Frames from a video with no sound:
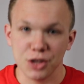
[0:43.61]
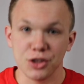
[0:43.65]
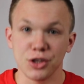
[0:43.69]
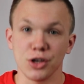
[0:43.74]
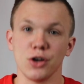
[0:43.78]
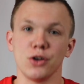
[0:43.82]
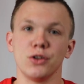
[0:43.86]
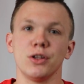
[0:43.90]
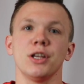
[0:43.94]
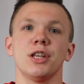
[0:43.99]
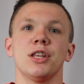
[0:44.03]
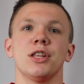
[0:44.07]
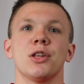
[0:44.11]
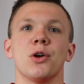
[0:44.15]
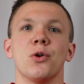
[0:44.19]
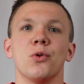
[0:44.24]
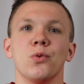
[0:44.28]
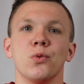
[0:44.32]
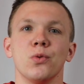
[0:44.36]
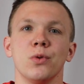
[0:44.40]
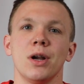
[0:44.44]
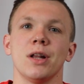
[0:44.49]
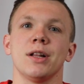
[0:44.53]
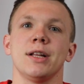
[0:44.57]
So this is
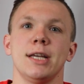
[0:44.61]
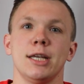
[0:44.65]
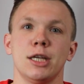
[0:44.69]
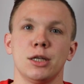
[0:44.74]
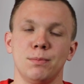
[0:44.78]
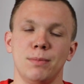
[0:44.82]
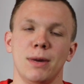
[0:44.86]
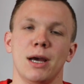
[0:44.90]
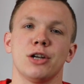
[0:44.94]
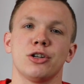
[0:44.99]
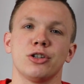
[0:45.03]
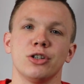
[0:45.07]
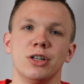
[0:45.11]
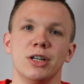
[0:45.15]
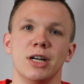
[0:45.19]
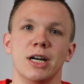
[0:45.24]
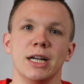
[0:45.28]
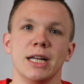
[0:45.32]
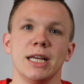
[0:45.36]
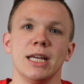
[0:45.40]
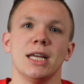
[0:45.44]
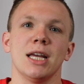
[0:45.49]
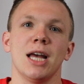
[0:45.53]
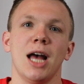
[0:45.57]
a really special
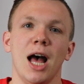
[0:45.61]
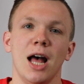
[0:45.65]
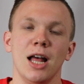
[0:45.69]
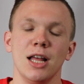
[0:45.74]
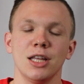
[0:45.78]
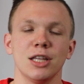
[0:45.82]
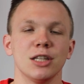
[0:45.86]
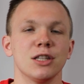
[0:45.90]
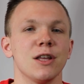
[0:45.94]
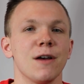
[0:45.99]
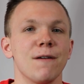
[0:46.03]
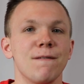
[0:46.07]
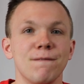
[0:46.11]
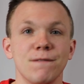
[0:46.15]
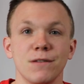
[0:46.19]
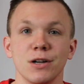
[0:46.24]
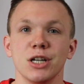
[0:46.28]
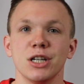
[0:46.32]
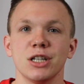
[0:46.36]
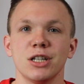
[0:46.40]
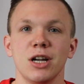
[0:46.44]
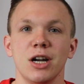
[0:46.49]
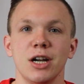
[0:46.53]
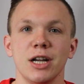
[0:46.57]
hoodie. This is the
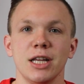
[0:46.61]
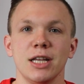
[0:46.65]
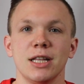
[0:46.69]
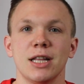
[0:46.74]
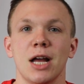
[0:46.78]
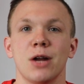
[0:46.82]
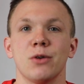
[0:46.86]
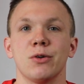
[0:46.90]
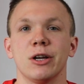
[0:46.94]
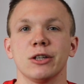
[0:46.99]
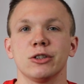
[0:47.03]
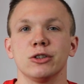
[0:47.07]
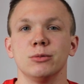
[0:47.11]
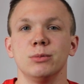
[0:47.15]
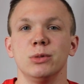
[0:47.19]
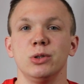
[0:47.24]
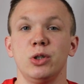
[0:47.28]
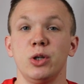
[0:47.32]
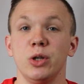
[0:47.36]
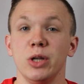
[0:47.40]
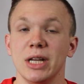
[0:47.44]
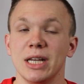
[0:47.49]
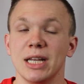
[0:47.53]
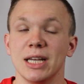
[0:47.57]
first hoodie that Wrestle
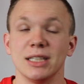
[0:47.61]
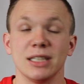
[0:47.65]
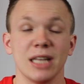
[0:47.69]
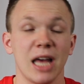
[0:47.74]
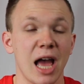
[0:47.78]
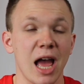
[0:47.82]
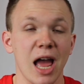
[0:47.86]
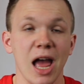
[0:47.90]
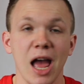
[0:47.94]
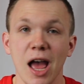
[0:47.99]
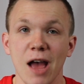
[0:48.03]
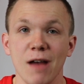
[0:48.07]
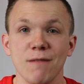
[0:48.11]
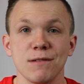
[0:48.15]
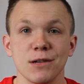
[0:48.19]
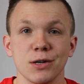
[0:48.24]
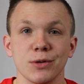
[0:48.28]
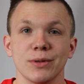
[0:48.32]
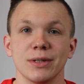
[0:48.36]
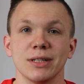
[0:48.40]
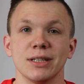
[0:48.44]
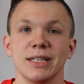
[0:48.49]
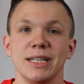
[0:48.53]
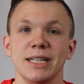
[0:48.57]
Boutique has
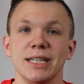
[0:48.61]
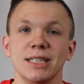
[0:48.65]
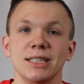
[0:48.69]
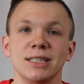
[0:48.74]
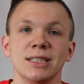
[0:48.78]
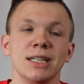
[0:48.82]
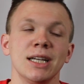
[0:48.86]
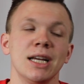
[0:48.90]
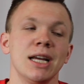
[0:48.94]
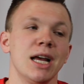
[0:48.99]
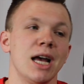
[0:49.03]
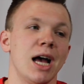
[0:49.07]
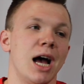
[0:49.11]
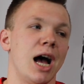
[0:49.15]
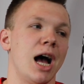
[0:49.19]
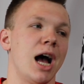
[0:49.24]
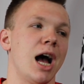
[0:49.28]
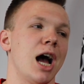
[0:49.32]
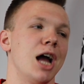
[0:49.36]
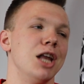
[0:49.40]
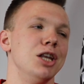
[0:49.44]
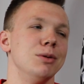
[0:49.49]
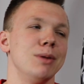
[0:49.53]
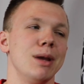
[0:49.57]
ever released. You
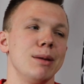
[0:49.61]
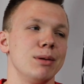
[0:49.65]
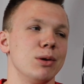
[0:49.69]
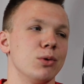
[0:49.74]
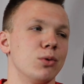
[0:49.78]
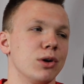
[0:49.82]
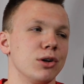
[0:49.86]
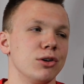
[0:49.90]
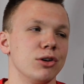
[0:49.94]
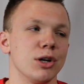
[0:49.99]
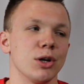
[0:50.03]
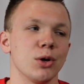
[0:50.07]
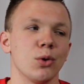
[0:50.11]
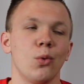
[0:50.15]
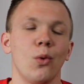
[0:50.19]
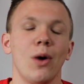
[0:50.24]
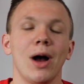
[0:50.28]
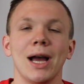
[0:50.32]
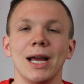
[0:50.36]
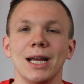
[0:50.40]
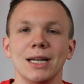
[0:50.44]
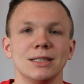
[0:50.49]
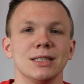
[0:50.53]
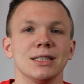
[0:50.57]
may be wondering,
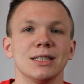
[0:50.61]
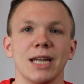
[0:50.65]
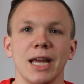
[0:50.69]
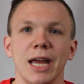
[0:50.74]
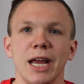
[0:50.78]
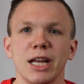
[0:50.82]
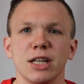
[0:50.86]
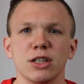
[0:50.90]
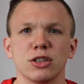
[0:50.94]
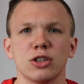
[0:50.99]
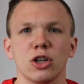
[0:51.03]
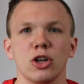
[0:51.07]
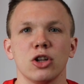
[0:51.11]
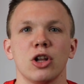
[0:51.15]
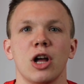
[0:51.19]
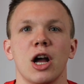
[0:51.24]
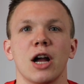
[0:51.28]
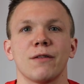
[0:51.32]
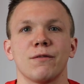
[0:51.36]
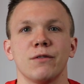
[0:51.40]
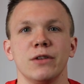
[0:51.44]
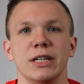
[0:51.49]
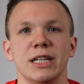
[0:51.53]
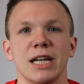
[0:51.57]
why is it taking so
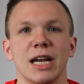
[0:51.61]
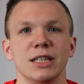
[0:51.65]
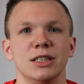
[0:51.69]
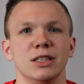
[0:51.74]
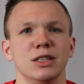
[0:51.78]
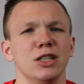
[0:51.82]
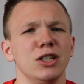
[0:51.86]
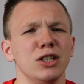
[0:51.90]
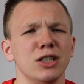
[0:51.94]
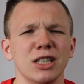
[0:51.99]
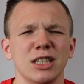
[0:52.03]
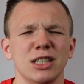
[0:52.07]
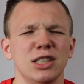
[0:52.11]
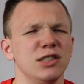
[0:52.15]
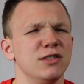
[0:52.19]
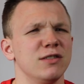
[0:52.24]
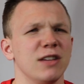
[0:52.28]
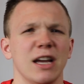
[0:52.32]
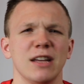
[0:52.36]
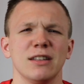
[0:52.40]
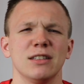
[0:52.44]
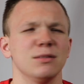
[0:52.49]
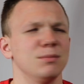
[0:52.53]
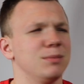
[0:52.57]
long for you guys to do this? You
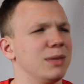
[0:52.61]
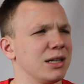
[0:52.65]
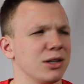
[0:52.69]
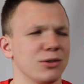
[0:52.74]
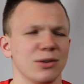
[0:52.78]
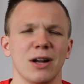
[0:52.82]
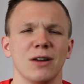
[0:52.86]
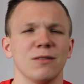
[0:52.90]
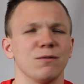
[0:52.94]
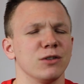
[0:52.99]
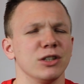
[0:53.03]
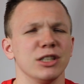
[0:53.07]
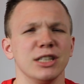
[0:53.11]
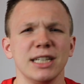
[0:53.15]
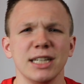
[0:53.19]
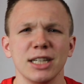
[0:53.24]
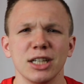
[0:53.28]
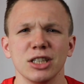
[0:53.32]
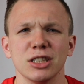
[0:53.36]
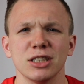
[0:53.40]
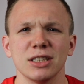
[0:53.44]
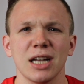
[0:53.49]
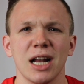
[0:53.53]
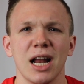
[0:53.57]
guys have been around for
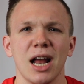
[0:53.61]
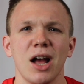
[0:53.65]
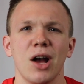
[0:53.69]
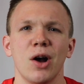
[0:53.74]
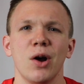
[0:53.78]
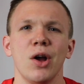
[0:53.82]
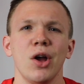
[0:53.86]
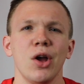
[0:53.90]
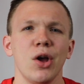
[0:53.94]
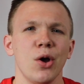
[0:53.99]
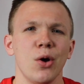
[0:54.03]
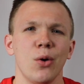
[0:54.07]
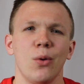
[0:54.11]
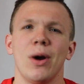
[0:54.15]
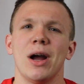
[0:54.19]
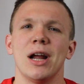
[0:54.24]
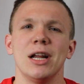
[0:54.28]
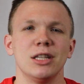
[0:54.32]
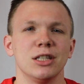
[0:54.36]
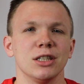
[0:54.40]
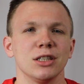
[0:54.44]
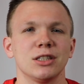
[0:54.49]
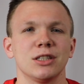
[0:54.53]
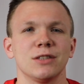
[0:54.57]
years now.
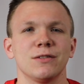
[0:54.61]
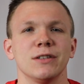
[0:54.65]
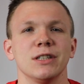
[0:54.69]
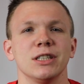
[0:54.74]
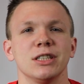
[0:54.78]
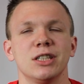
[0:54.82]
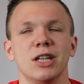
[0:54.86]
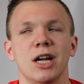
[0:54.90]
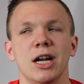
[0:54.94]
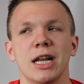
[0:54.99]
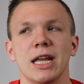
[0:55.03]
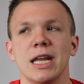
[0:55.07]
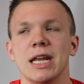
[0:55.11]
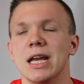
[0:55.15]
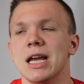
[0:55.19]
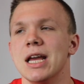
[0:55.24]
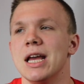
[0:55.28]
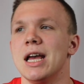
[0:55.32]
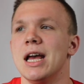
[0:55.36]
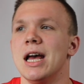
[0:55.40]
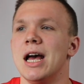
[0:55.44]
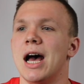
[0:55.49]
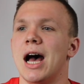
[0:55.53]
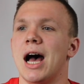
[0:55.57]
Why is this first hoodie?
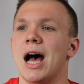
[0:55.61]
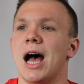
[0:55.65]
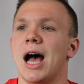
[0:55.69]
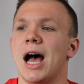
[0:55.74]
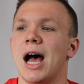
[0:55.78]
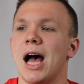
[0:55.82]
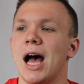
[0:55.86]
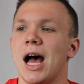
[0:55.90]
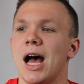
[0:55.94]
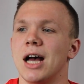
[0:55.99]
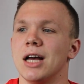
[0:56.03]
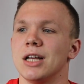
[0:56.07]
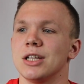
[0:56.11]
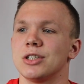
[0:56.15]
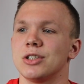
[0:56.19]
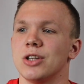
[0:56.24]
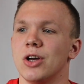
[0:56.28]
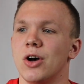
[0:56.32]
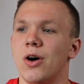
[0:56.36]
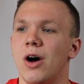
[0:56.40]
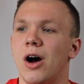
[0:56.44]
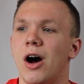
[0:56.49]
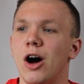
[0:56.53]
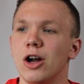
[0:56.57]

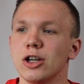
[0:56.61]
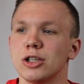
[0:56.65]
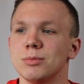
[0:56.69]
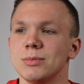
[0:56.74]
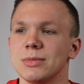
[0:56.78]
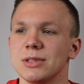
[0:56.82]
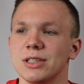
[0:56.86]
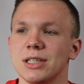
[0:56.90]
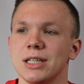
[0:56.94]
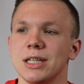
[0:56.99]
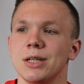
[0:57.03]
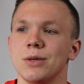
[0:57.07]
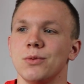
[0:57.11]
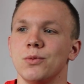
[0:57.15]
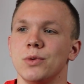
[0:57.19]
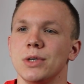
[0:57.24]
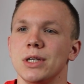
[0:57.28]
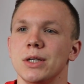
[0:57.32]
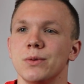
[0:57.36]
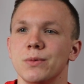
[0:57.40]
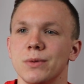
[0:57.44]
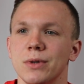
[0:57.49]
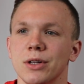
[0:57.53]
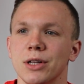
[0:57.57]
So ultimately,
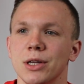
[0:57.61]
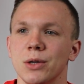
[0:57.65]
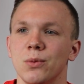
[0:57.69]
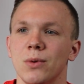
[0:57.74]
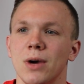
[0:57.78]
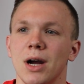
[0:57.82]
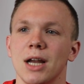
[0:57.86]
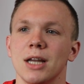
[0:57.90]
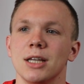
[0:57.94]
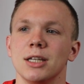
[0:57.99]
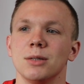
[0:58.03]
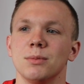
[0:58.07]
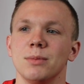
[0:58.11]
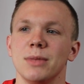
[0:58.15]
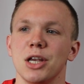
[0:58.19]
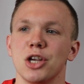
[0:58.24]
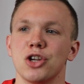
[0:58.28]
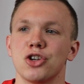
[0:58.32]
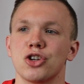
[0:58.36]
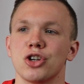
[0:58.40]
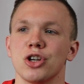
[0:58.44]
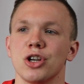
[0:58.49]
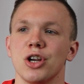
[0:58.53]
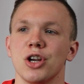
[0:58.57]
we really wanted to
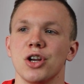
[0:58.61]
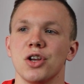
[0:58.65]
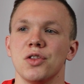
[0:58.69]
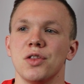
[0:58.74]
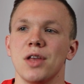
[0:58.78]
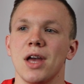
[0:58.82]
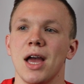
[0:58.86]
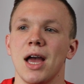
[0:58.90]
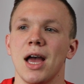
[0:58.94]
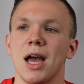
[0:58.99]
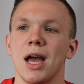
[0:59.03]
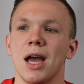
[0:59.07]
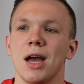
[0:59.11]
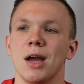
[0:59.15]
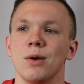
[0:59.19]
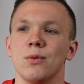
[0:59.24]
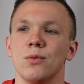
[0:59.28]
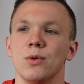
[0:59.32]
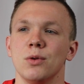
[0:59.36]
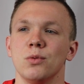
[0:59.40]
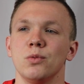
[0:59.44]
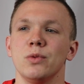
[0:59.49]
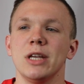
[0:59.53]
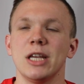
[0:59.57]
make sure
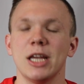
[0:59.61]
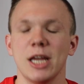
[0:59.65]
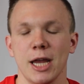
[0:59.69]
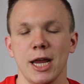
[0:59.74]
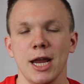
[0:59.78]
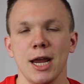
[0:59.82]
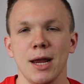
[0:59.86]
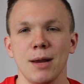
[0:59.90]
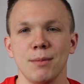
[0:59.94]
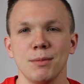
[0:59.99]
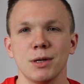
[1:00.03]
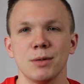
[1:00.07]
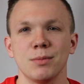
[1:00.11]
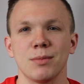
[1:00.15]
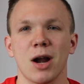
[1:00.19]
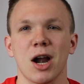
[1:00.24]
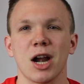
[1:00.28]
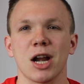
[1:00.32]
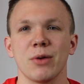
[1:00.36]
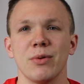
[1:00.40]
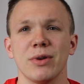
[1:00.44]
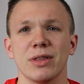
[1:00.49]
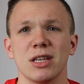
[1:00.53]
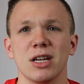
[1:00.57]
that when we came to
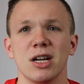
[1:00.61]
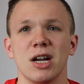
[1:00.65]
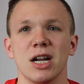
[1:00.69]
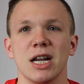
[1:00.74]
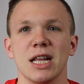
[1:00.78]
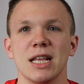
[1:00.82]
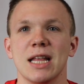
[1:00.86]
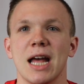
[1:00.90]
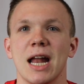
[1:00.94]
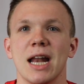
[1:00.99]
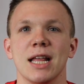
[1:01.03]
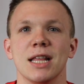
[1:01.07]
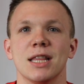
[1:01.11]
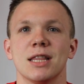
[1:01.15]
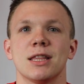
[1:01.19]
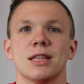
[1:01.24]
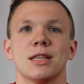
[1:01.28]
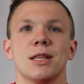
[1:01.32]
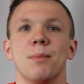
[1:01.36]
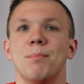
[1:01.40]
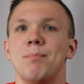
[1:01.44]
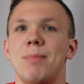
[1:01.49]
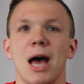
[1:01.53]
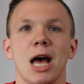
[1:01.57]
market with the hoodie, that
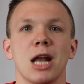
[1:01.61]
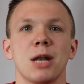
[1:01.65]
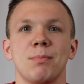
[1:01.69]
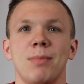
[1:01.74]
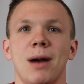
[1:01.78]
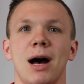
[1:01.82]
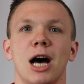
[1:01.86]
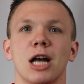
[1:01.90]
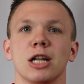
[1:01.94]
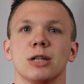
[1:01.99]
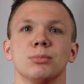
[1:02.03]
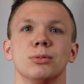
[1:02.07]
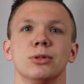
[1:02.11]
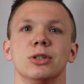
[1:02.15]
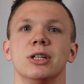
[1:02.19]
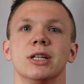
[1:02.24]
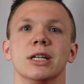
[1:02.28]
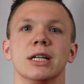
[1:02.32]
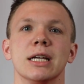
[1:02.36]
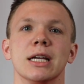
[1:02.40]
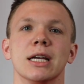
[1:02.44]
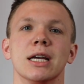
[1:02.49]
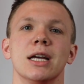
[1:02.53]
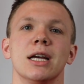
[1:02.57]
it's the best possible
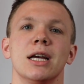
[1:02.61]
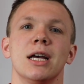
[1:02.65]
hoodie.